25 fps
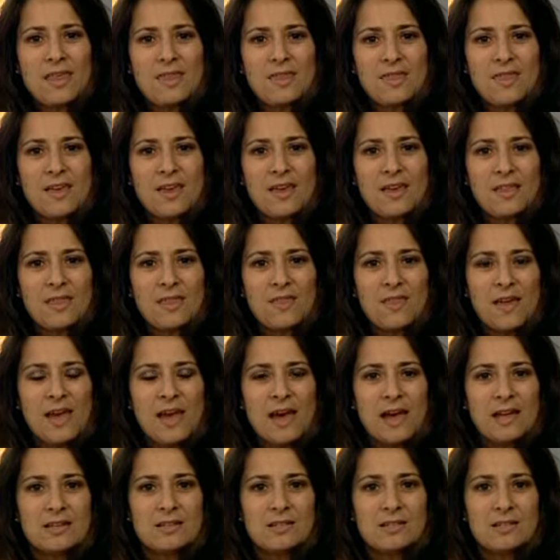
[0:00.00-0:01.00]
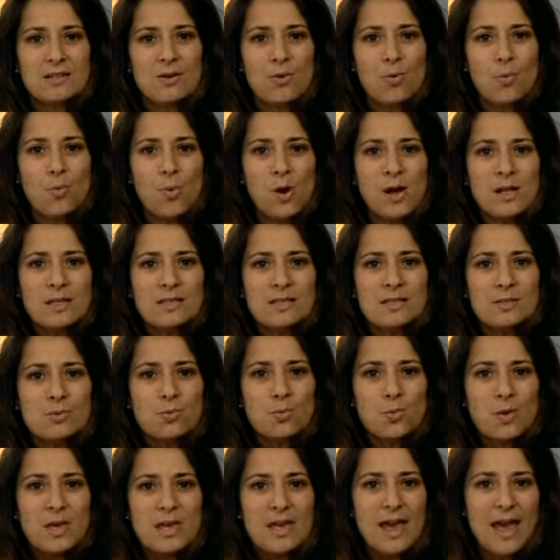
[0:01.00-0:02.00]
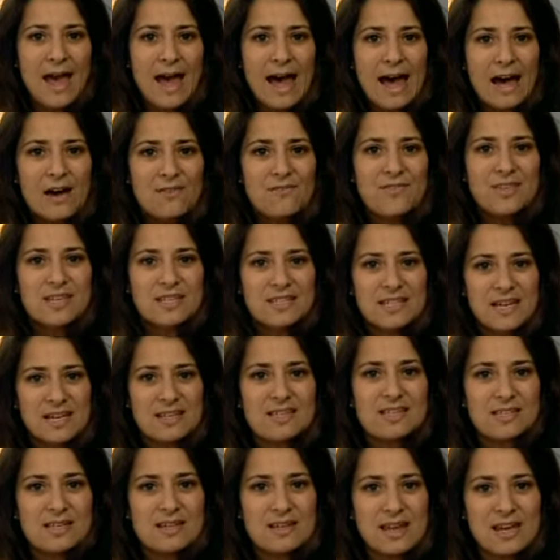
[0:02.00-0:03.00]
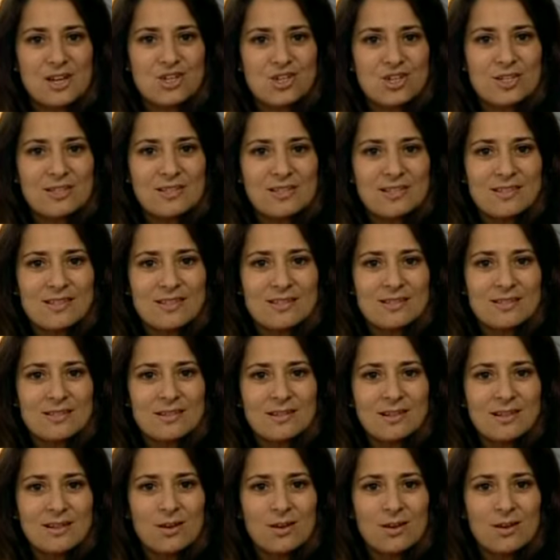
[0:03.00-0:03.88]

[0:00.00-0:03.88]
I think that once we have the destinations